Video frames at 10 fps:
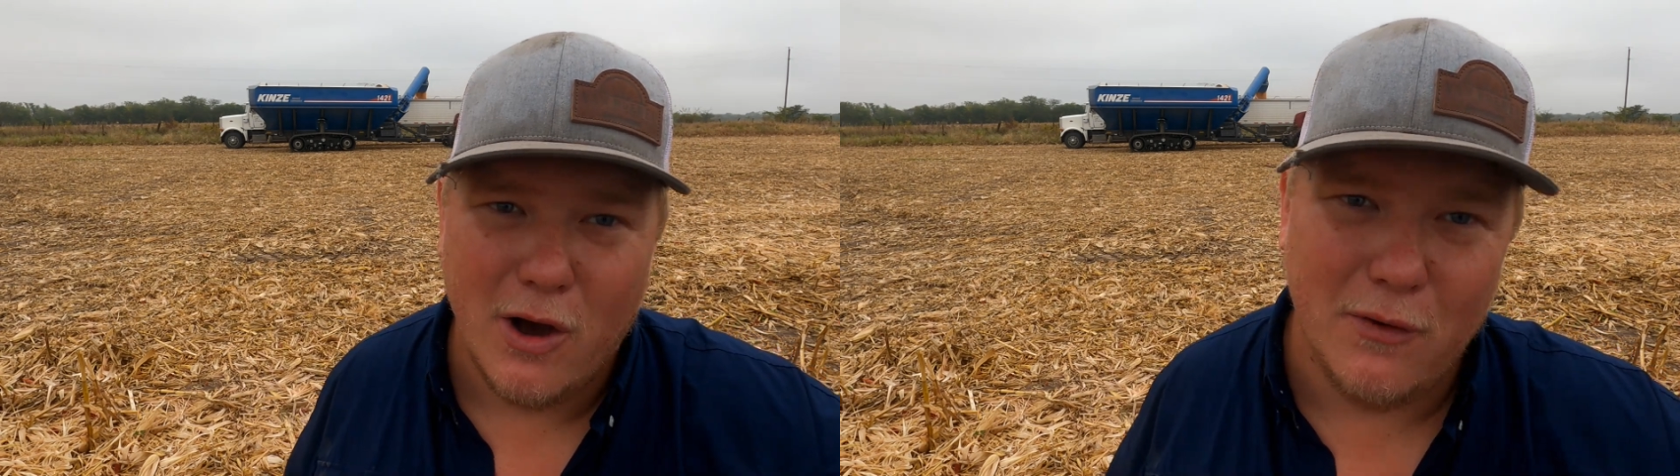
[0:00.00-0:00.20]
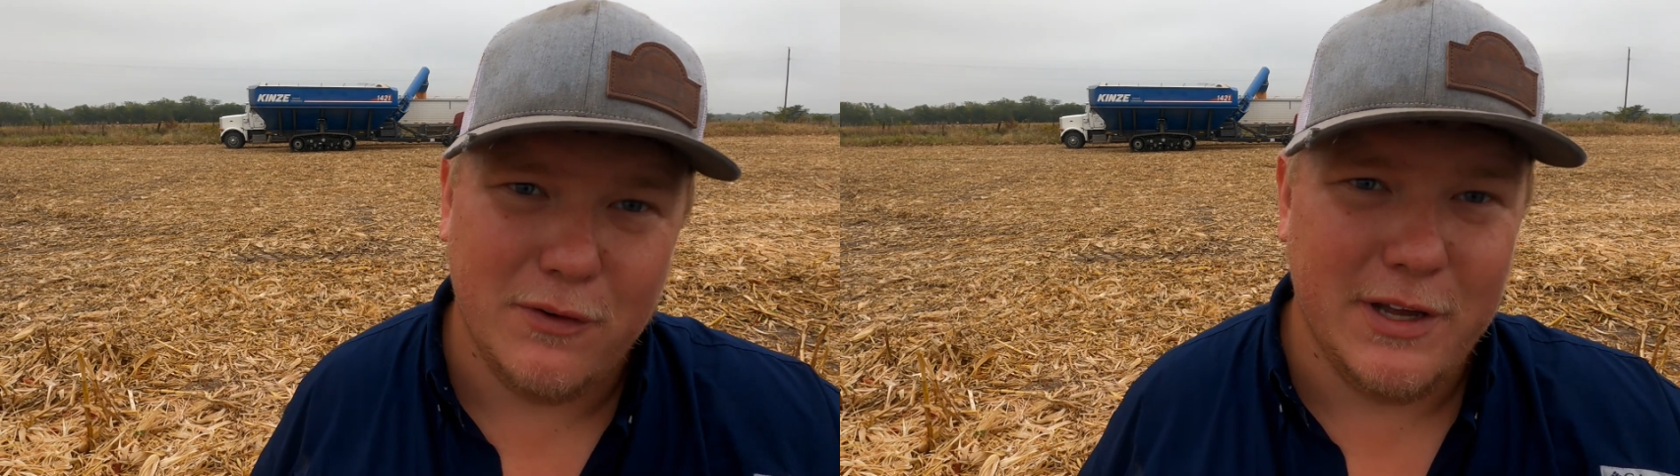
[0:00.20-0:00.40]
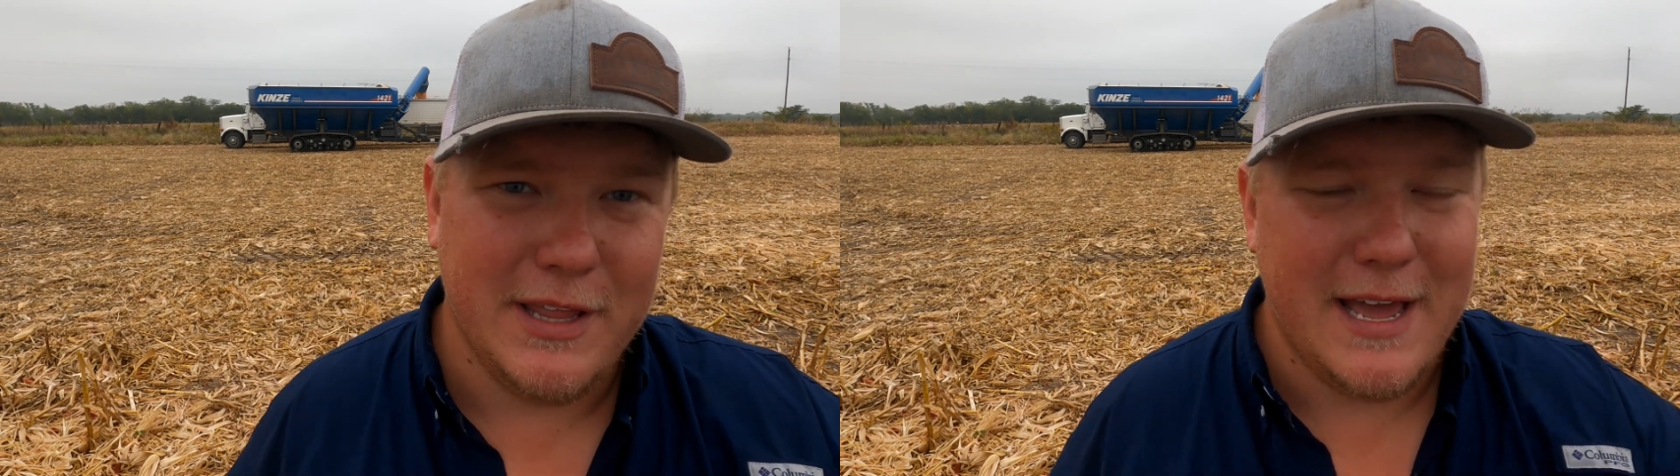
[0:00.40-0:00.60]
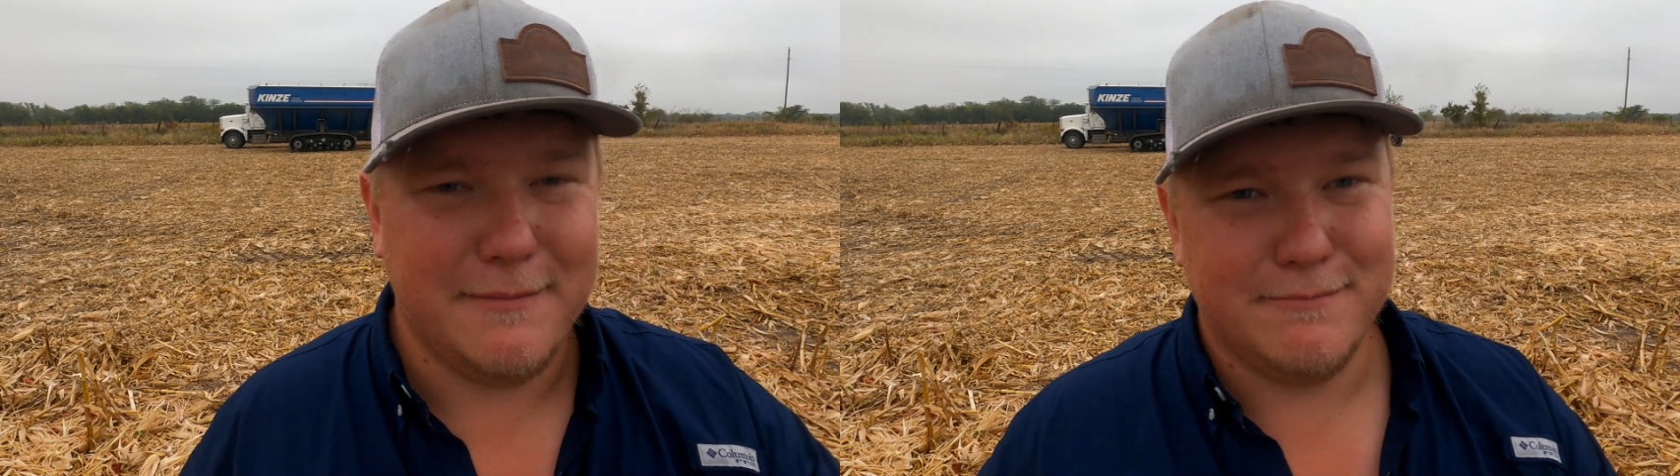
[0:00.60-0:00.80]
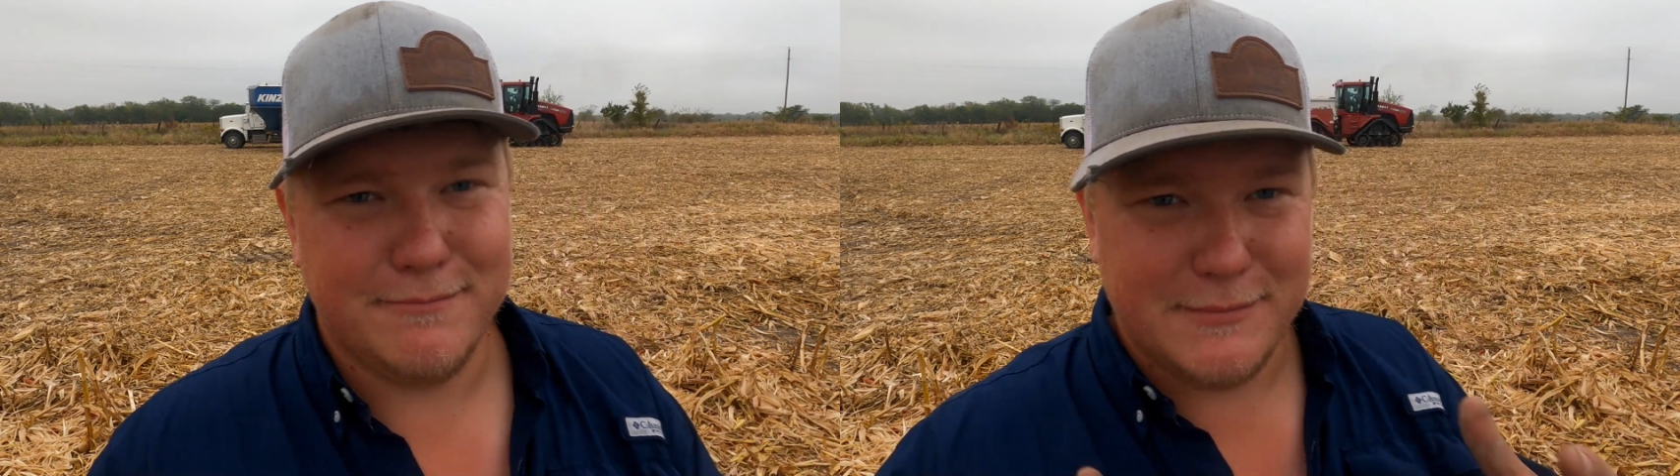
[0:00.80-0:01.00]
hopefully
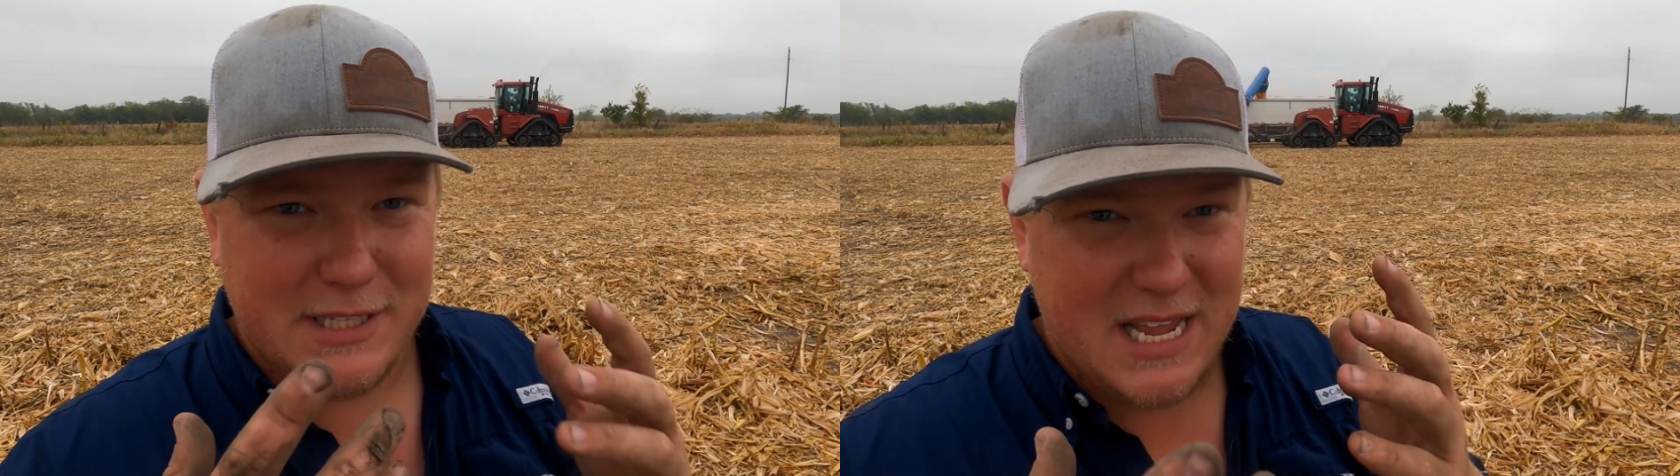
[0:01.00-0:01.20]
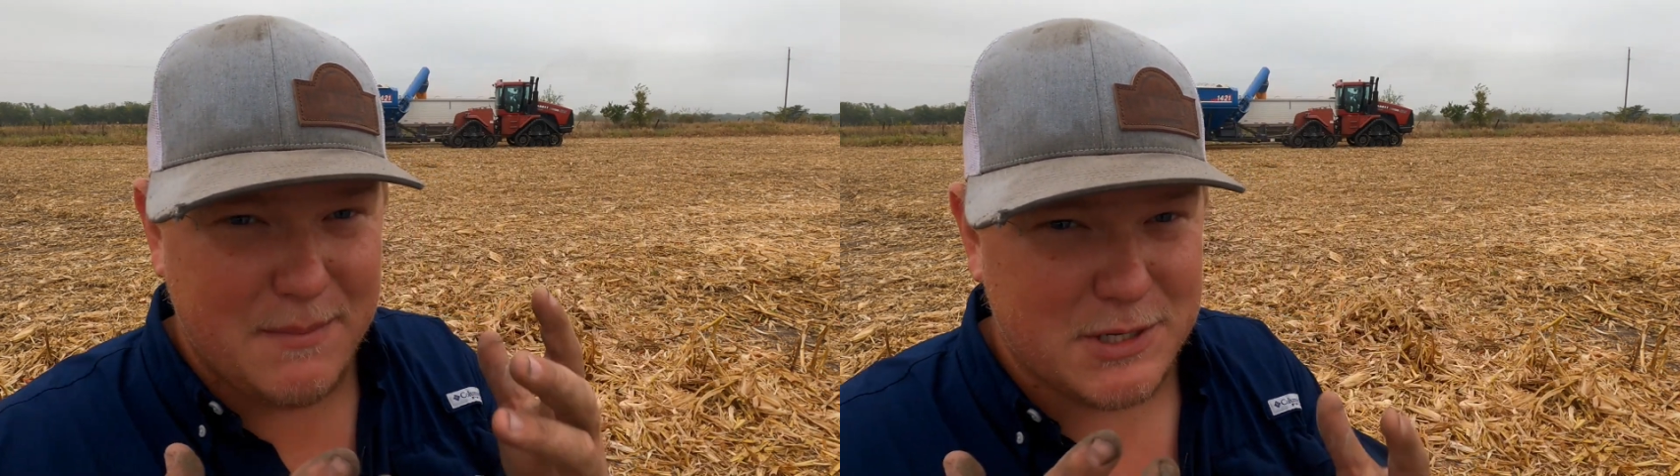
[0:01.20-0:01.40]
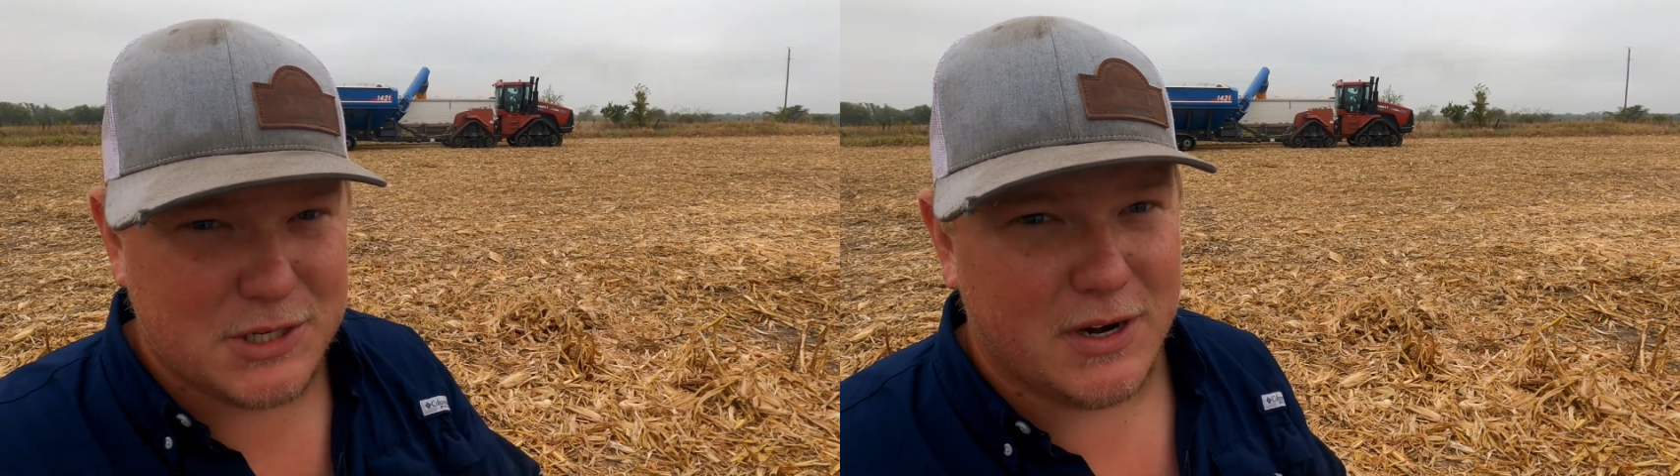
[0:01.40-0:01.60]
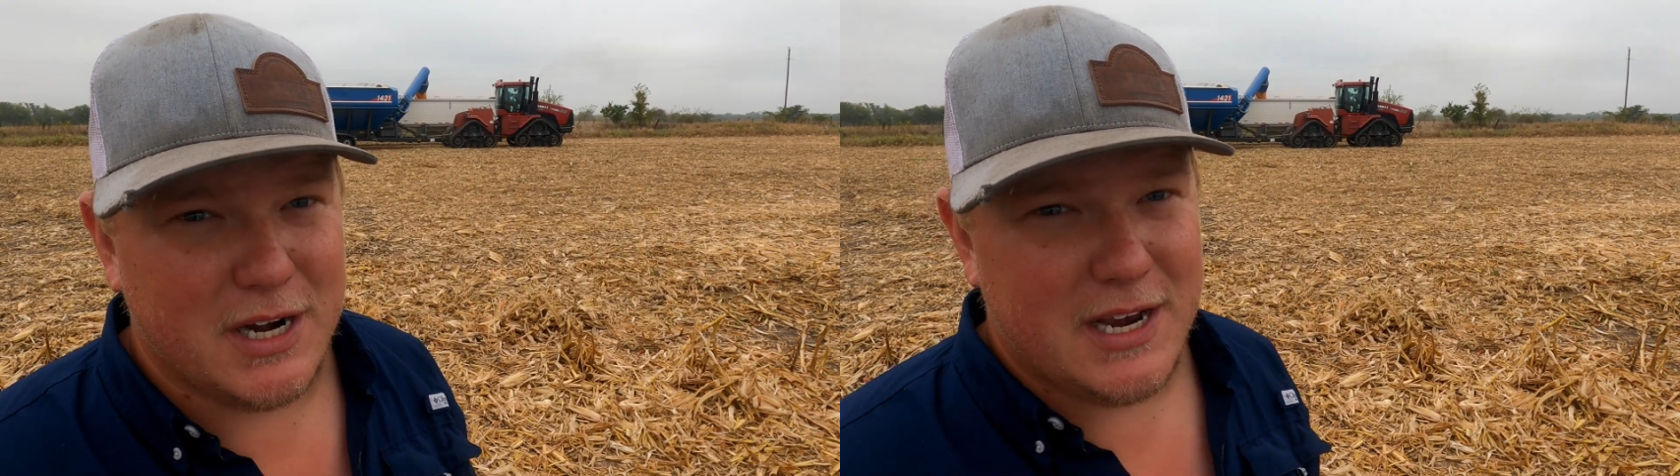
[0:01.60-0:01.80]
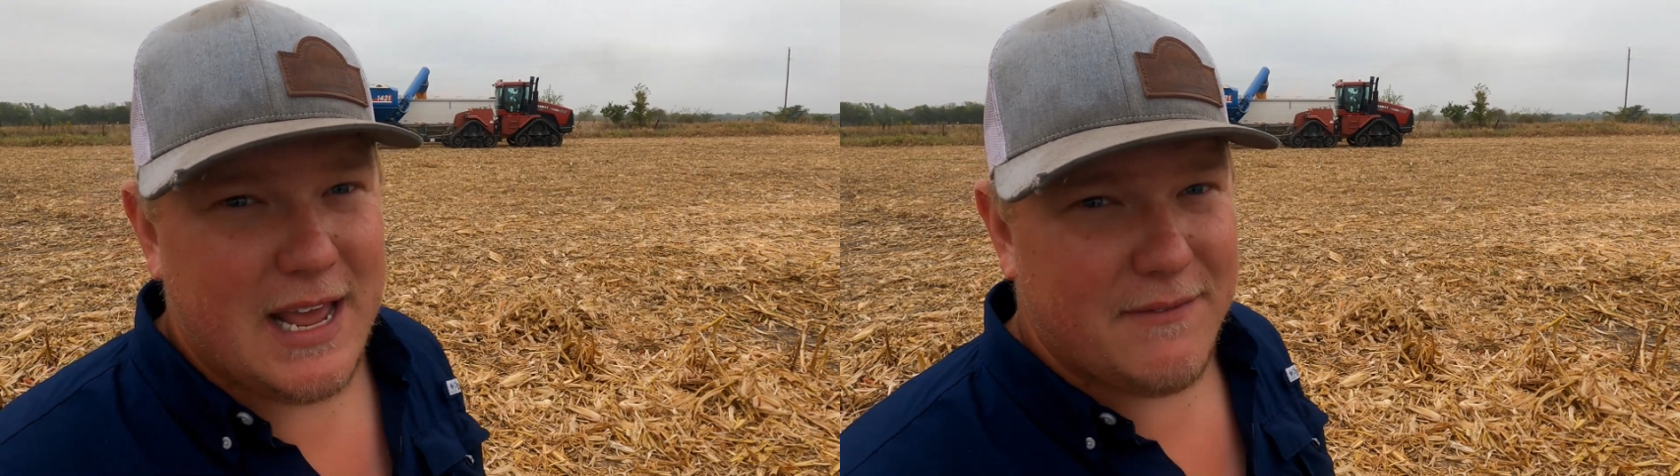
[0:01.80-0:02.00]
that demonstrated